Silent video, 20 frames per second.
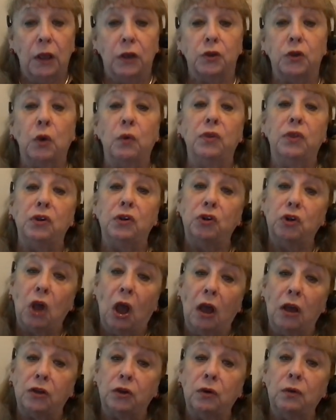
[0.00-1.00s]
So the
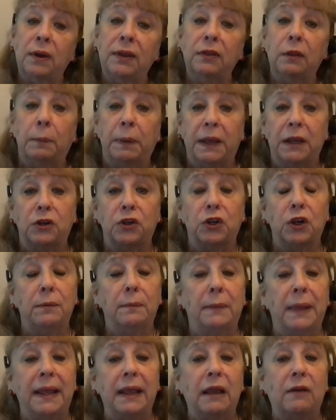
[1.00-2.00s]
doctor and the patient
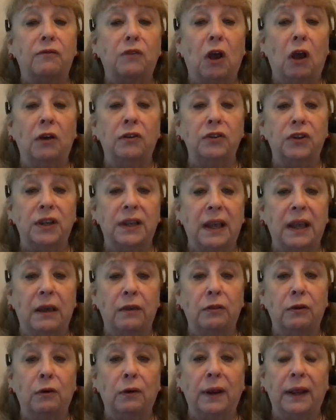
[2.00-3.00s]
may have gotten
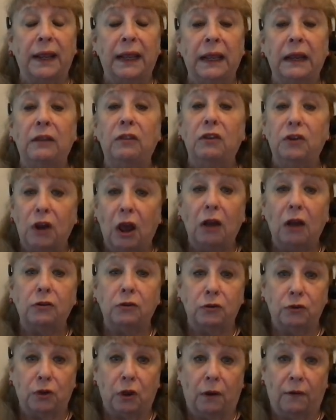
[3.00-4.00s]
together in the
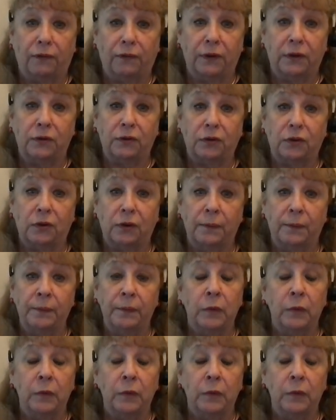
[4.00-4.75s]
doctor's office